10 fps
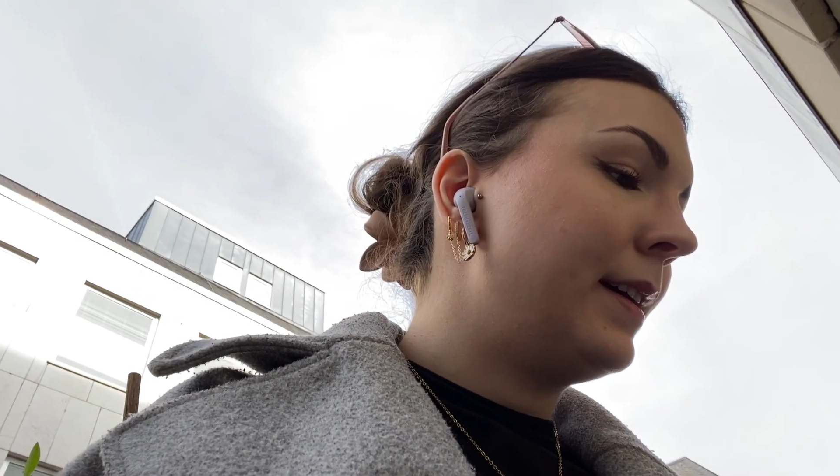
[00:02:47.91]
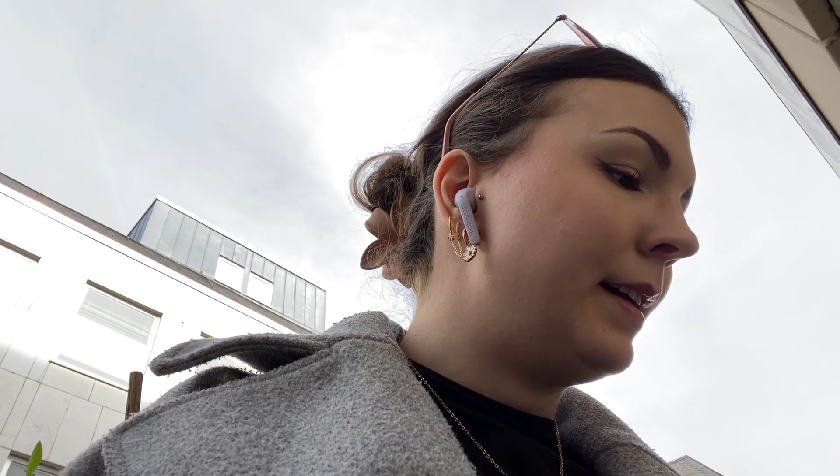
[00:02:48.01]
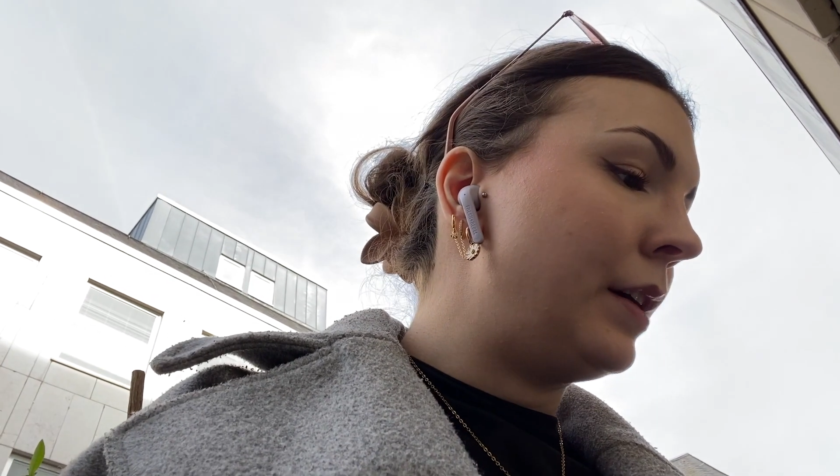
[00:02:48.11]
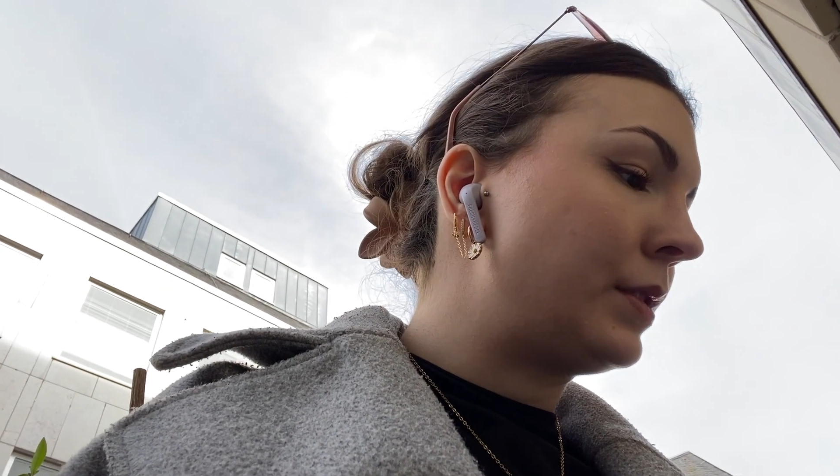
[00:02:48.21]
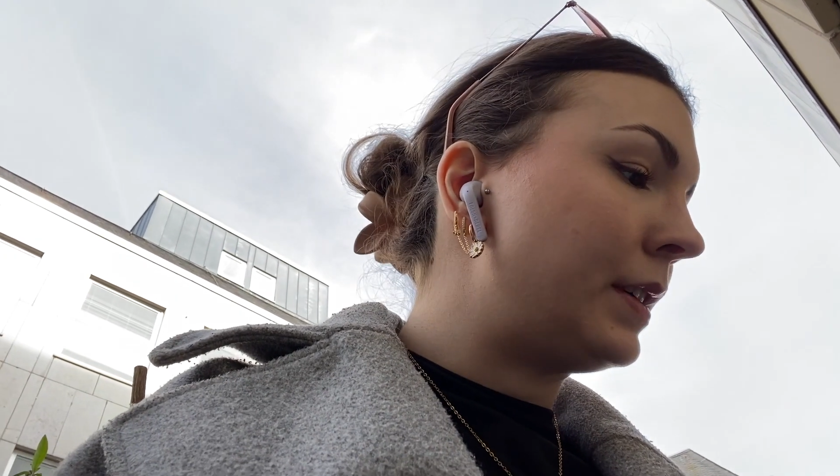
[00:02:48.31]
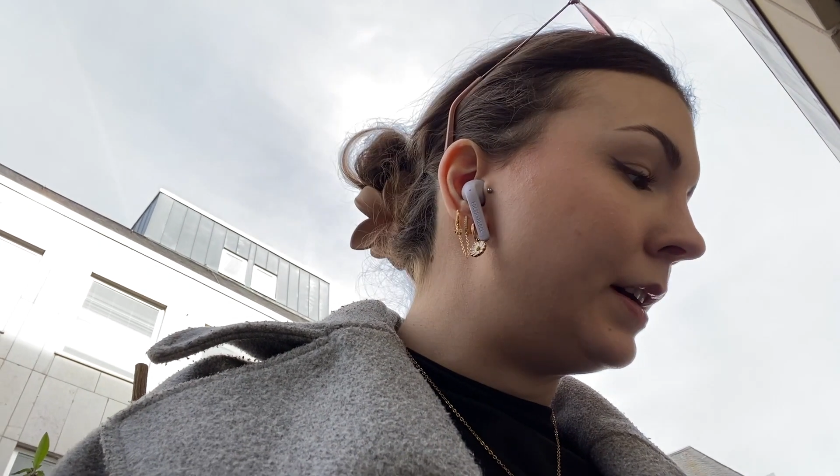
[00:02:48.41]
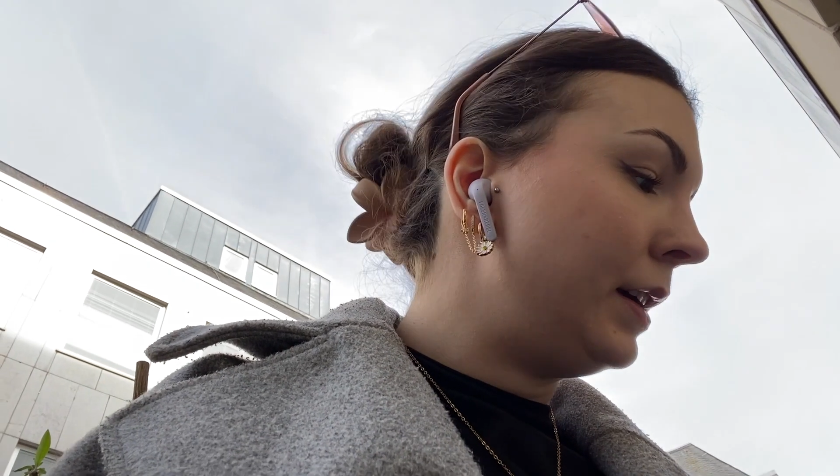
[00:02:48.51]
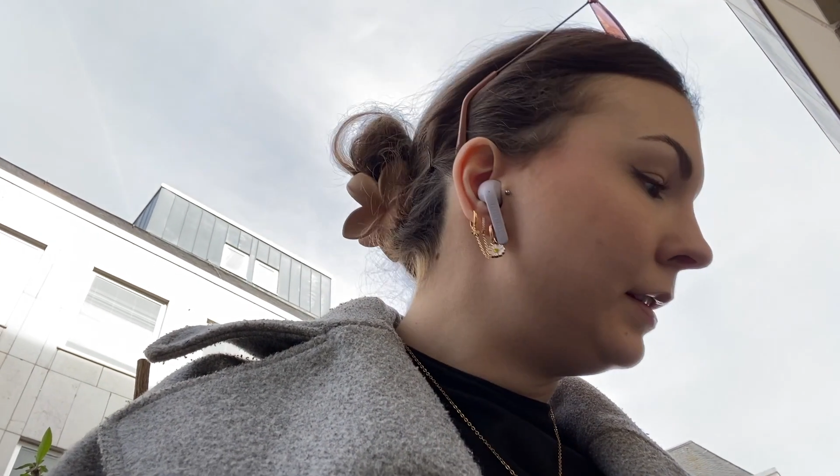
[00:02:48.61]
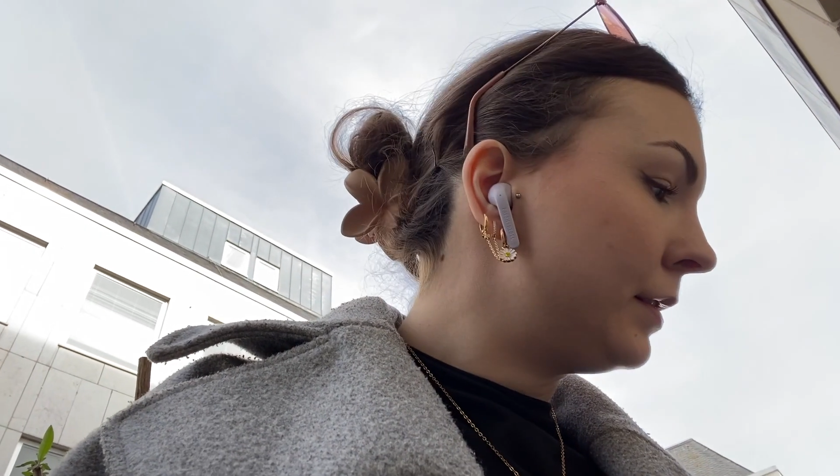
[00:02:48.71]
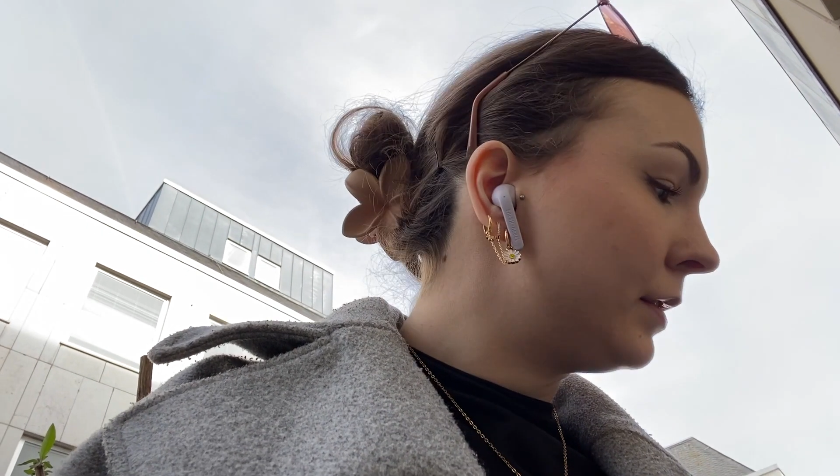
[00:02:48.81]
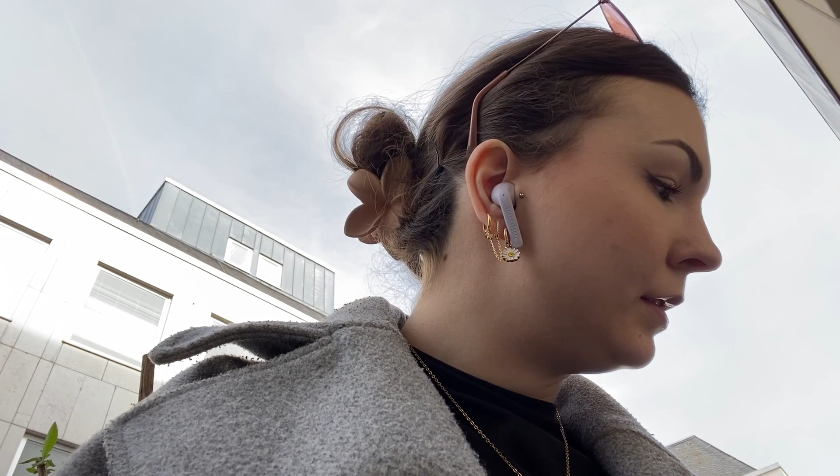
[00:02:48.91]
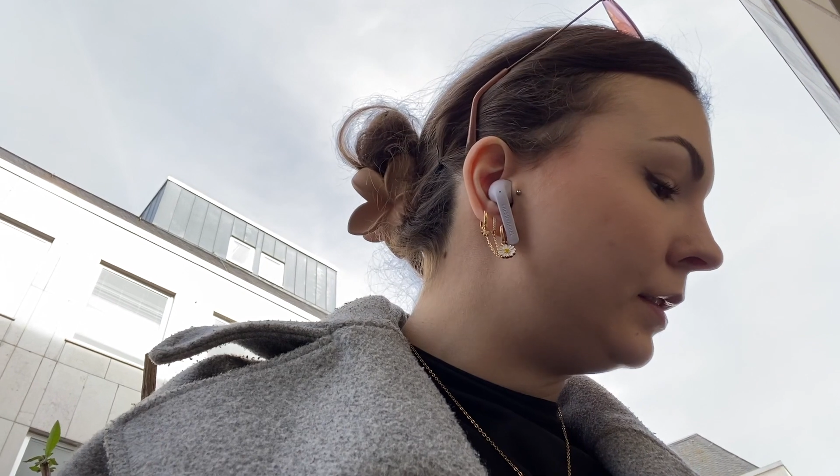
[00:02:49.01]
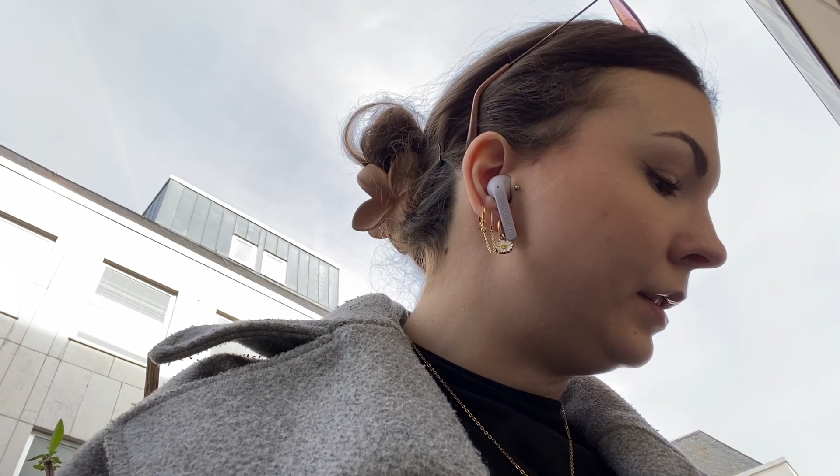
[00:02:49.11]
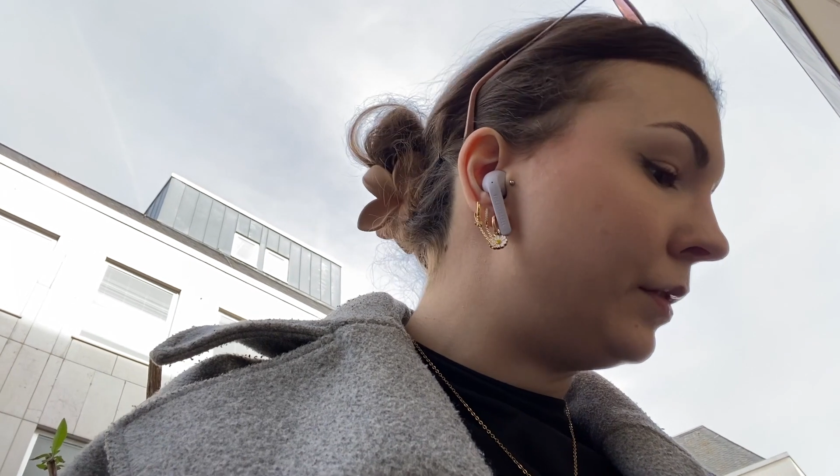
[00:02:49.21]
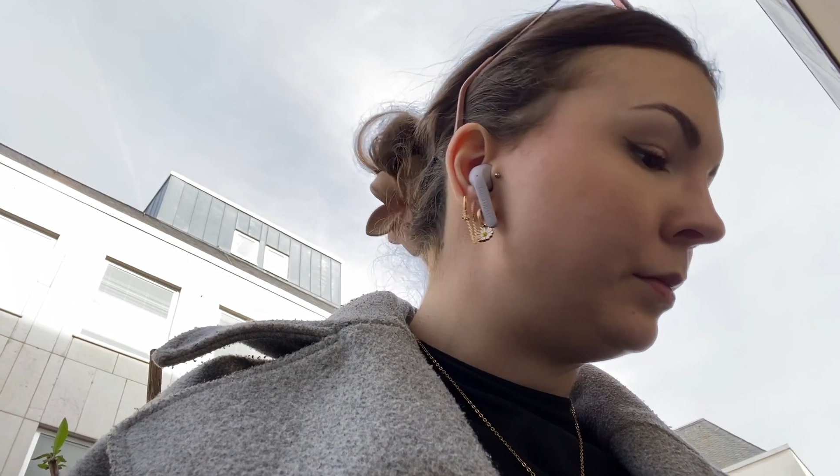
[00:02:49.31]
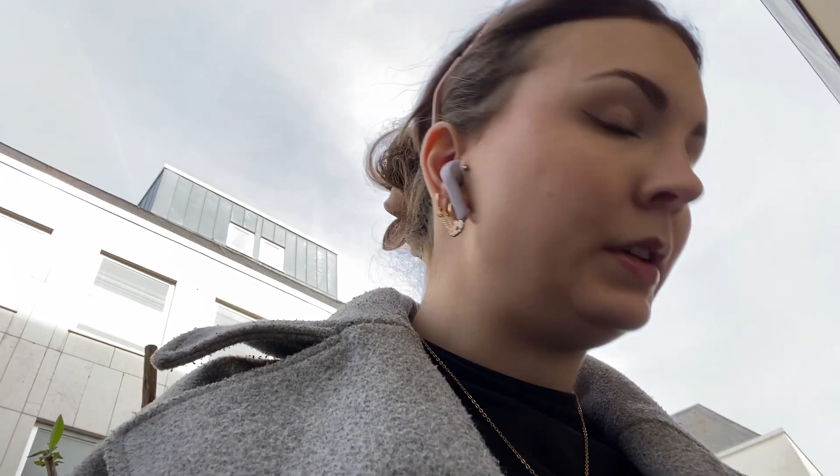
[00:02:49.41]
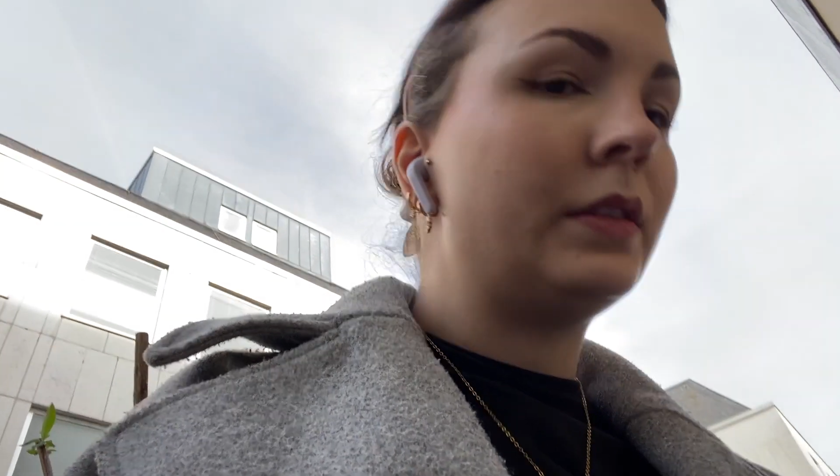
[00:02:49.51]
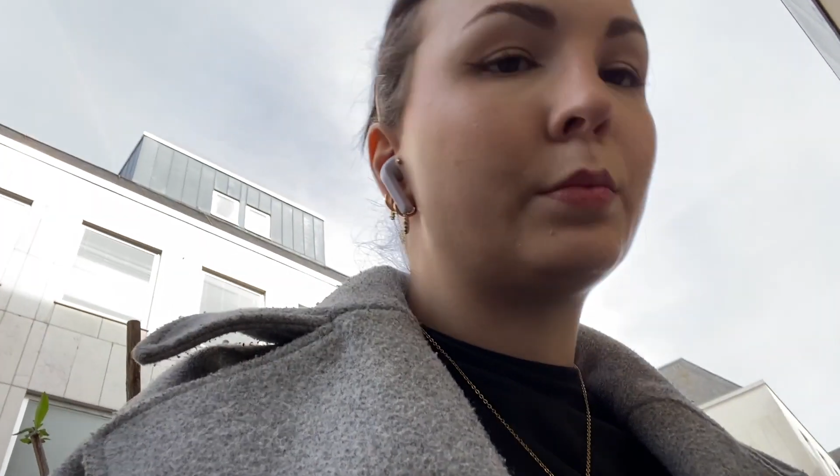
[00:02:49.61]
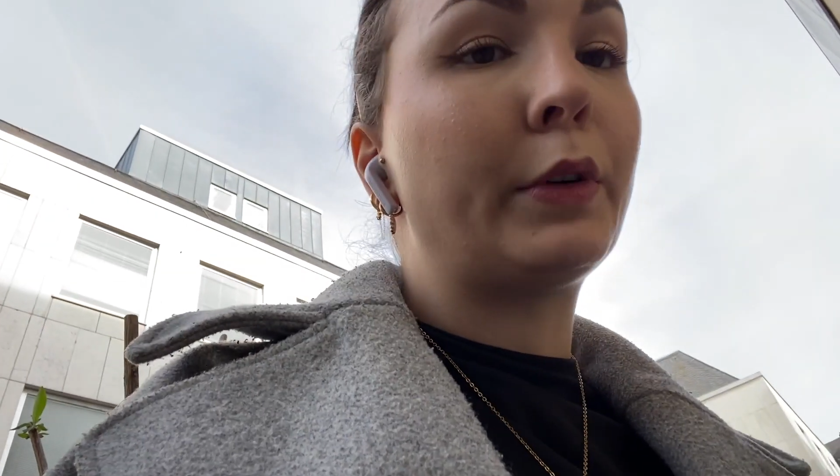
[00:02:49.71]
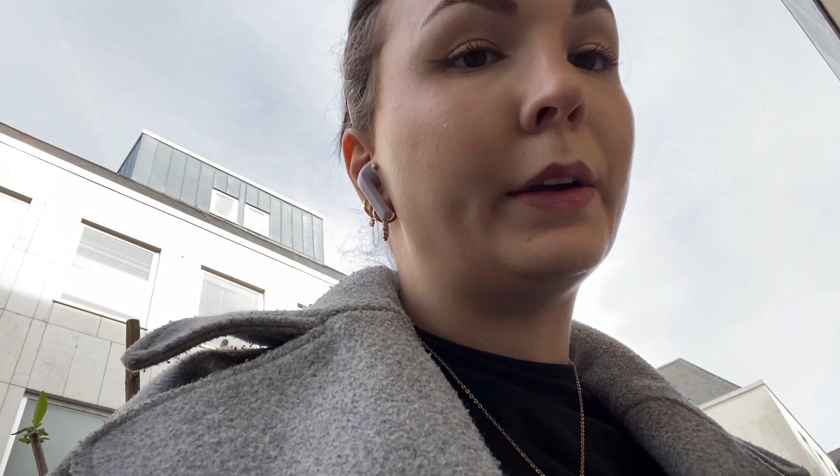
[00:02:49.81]
outside, gives me
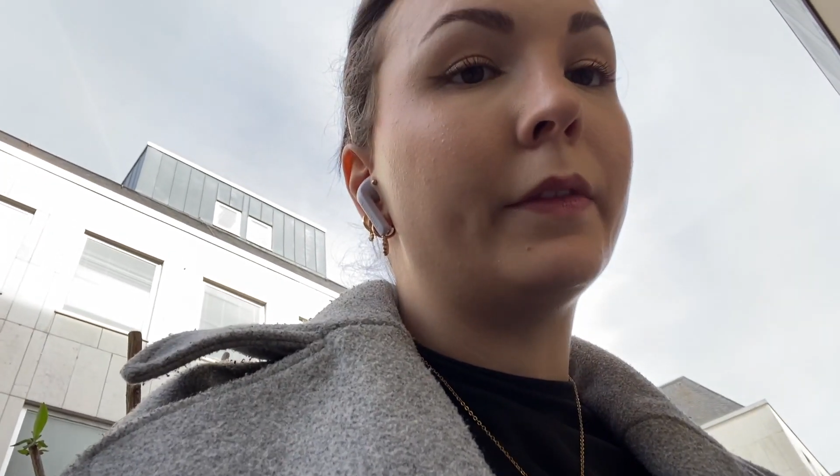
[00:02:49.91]
spring